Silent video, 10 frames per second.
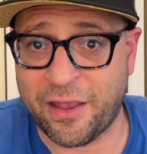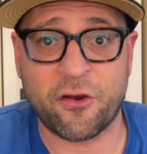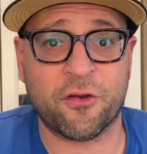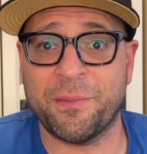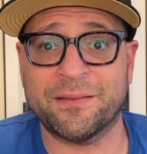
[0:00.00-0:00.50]

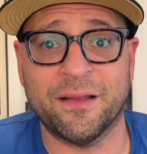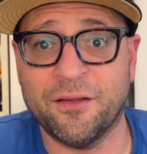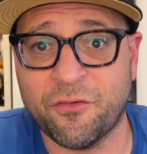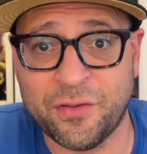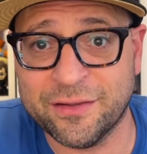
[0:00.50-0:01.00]
Eric met the
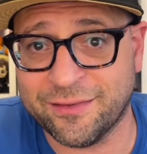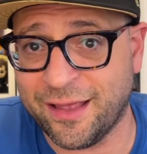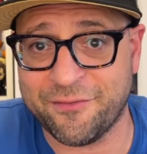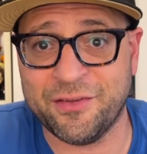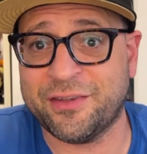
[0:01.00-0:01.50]
love of his
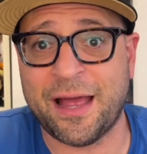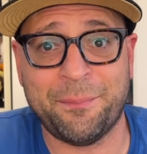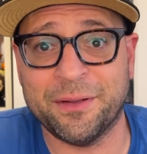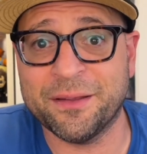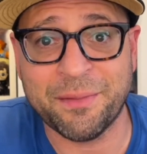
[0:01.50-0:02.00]
life. He's
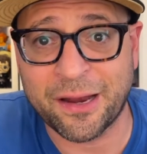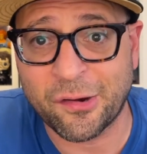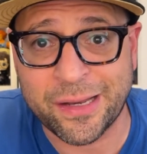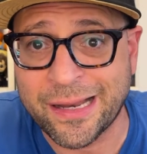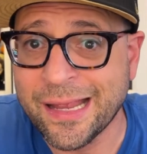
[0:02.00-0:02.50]
happily
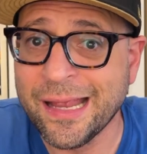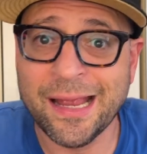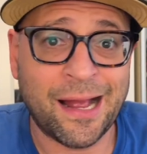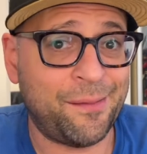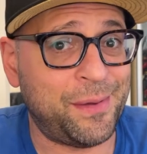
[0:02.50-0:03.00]
married.
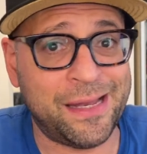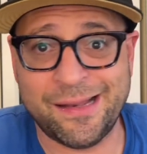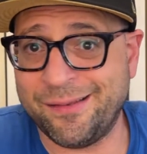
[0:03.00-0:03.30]
I mean,